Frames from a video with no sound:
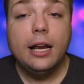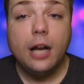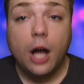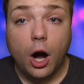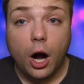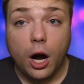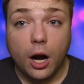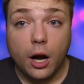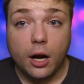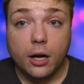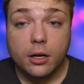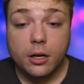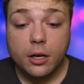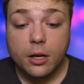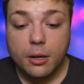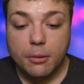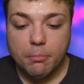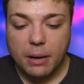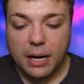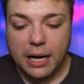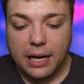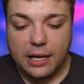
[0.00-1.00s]
hard,
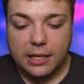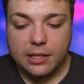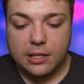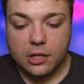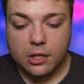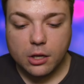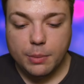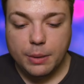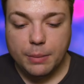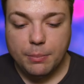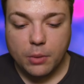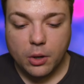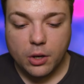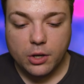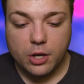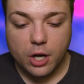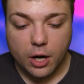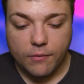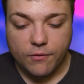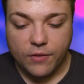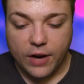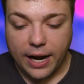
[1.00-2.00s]
but it is a little bit more
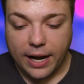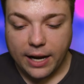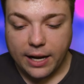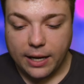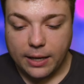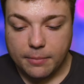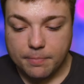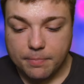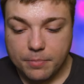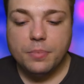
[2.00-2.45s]
nerve-wracking.